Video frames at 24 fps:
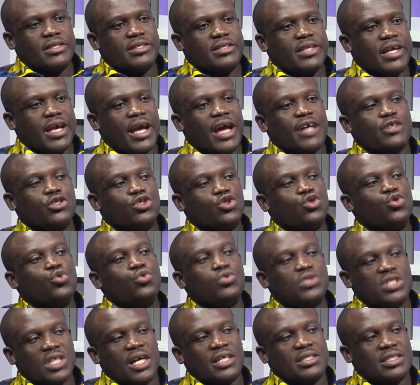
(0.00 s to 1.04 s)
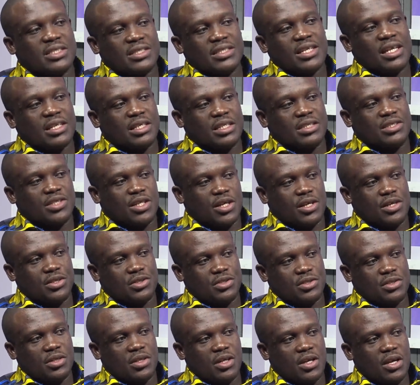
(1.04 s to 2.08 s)
N T A has two charges that they
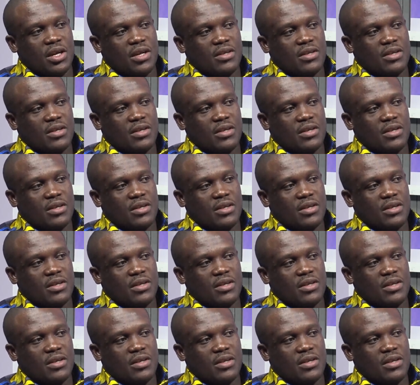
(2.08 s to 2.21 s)
charge.